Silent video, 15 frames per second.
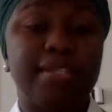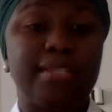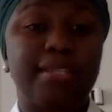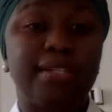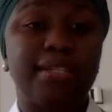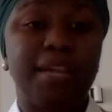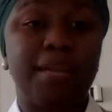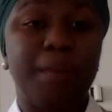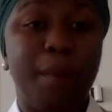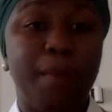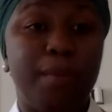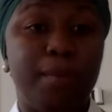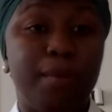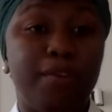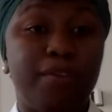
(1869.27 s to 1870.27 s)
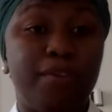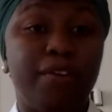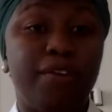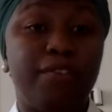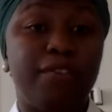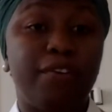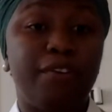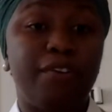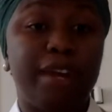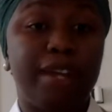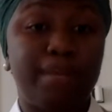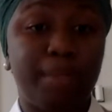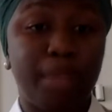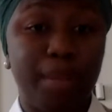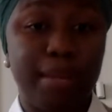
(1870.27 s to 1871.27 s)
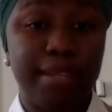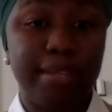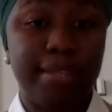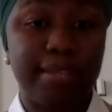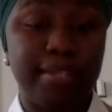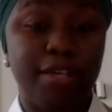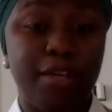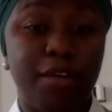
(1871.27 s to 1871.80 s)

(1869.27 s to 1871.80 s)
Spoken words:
there is still a problem of unemployment.